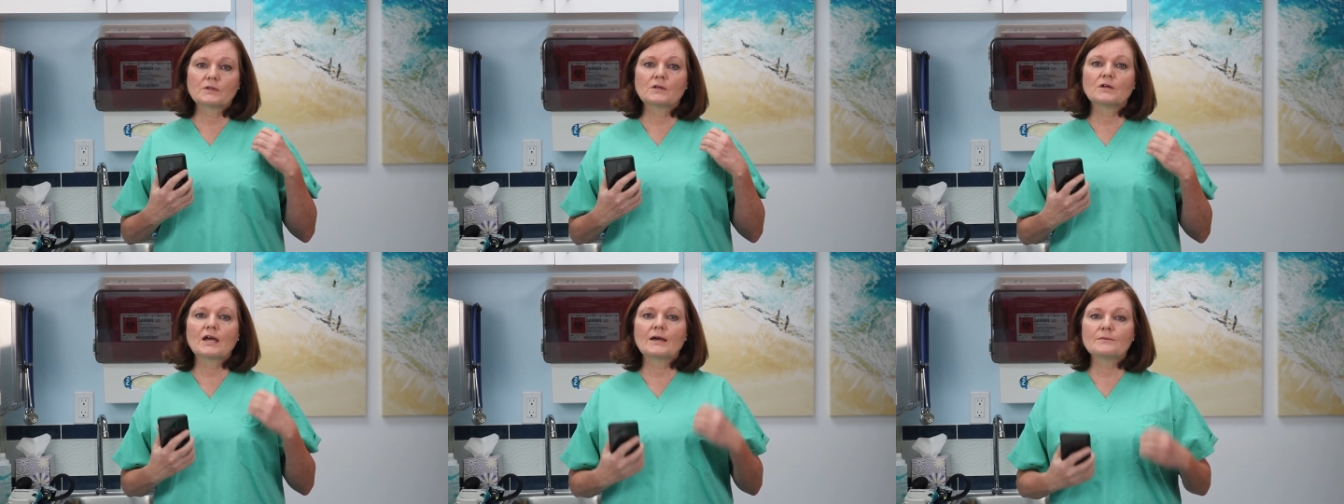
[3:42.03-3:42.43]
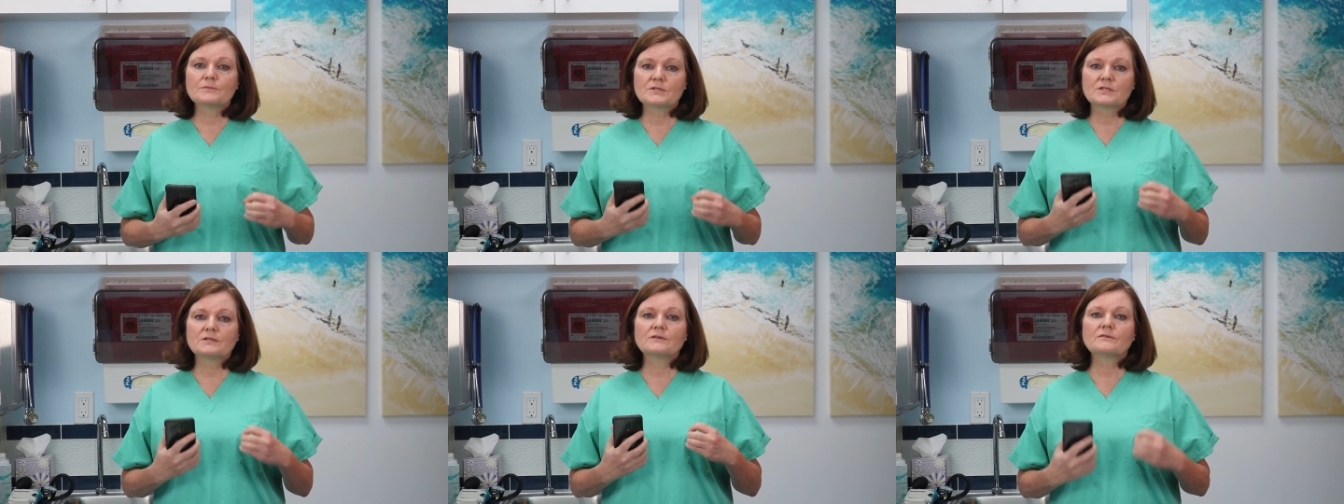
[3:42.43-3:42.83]

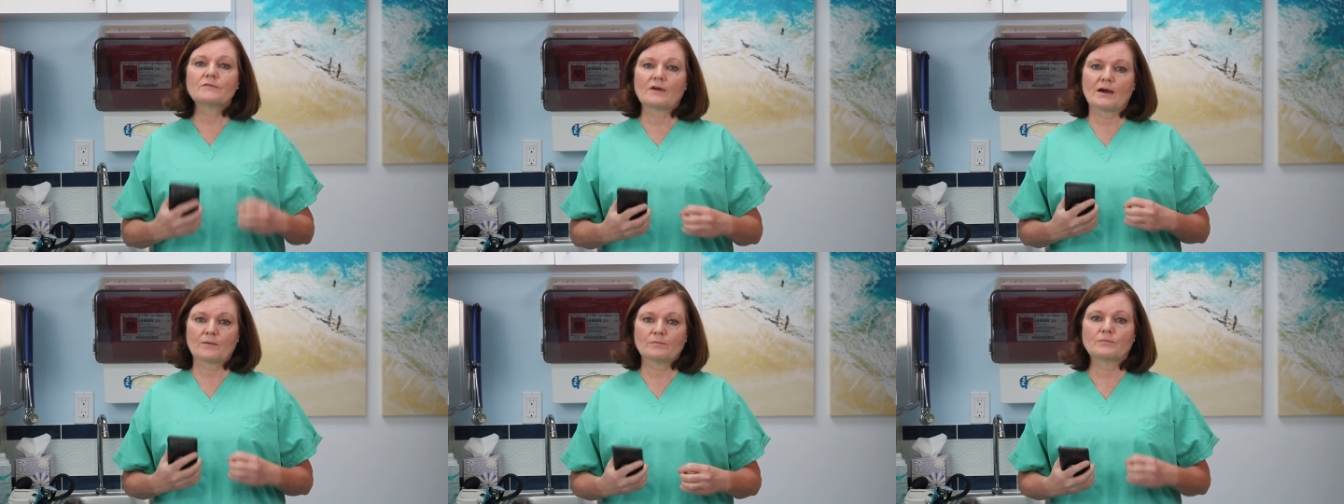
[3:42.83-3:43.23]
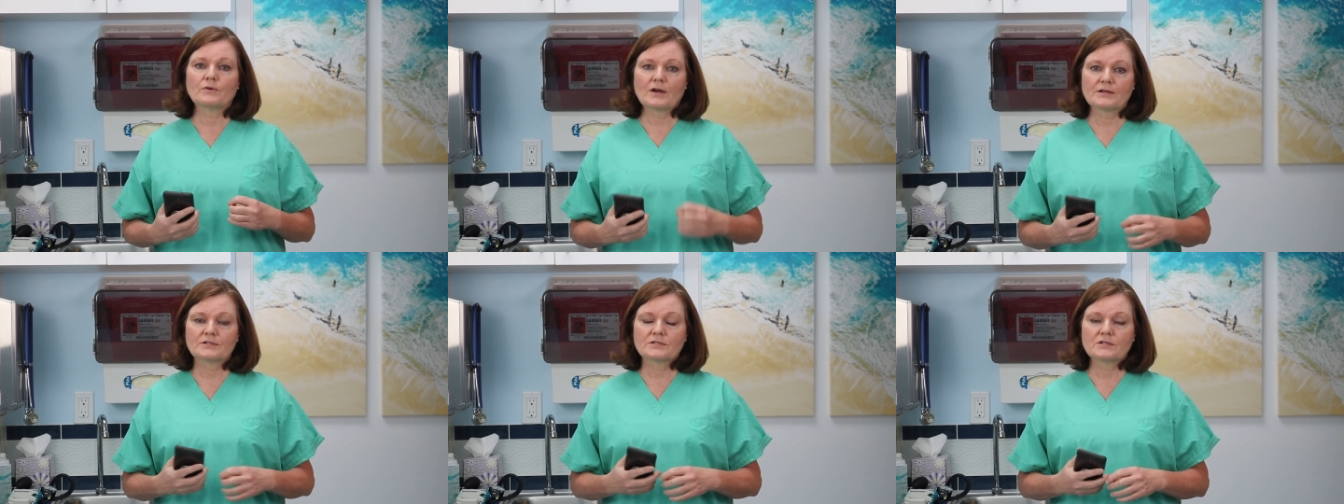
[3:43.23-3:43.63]
empty that
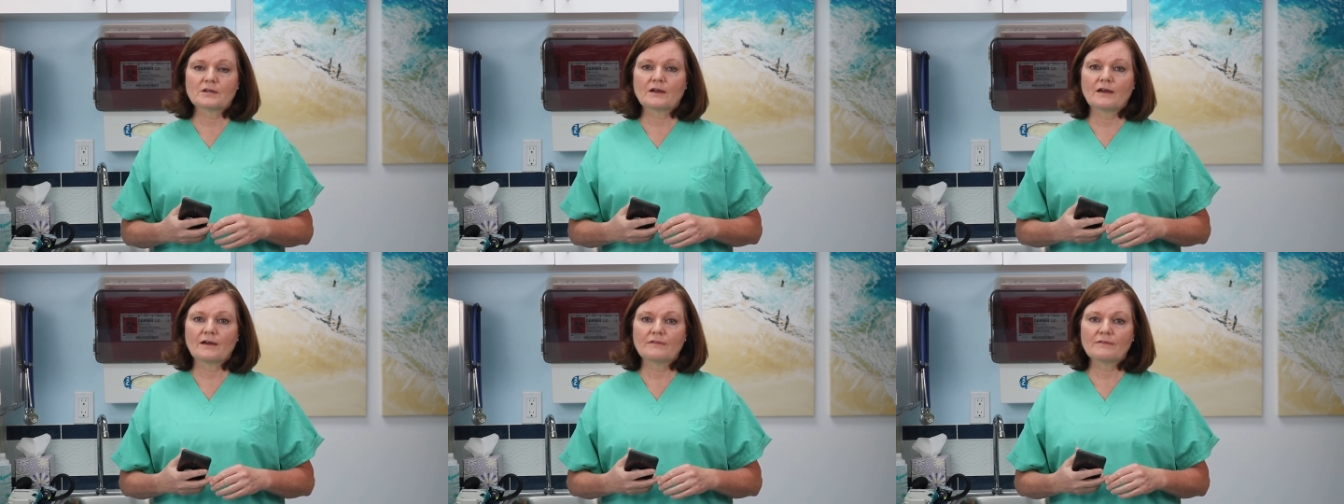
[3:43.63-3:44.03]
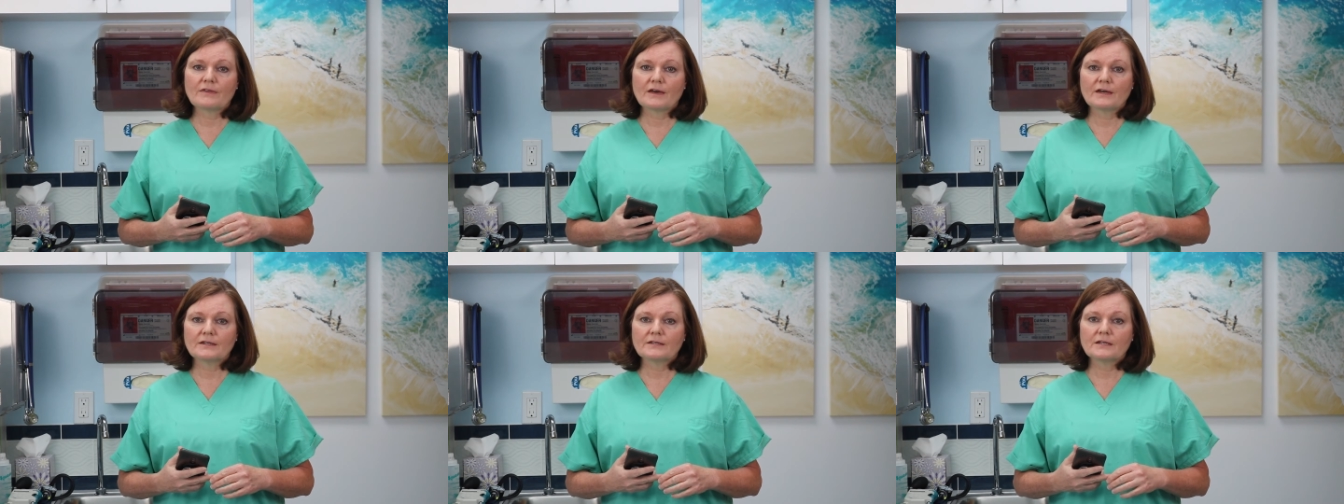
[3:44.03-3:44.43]
breast. And
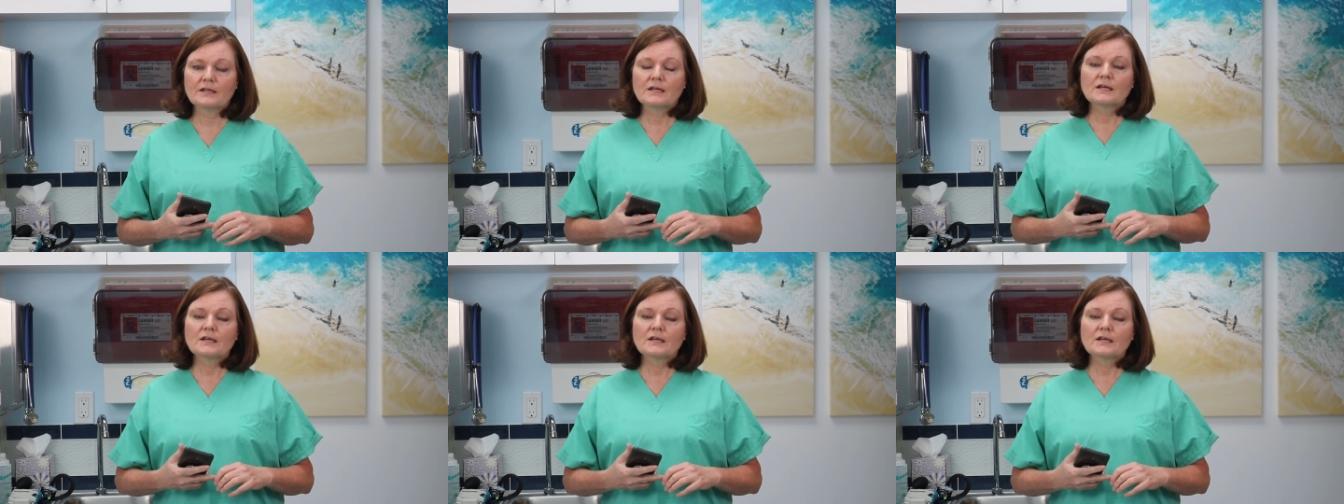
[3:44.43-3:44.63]
then